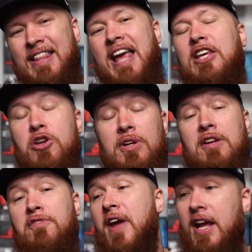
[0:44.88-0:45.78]
thank you in
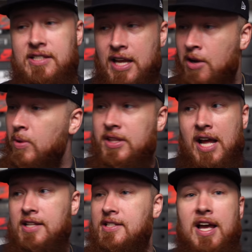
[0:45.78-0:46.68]
advance. And with
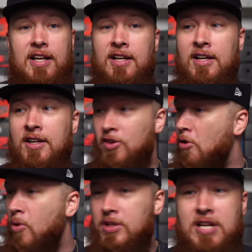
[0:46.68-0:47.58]
that said,
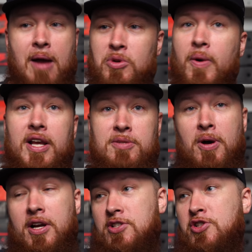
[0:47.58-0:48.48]
no more time to waste.
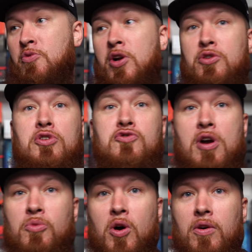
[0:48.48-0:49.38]
Buckets, do you want to do the
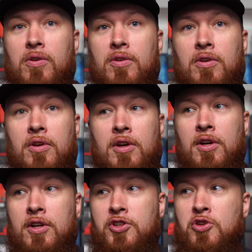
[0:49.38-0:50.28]
drum roll? No.
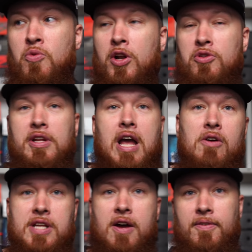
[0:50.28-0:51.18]
Do you want to do the
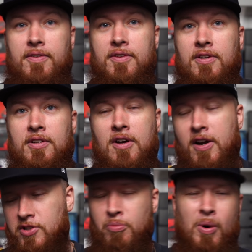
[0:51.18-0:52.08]
countdown? No. All
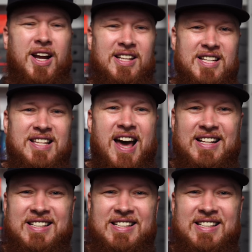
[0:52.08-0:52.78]
right, so Buckets is not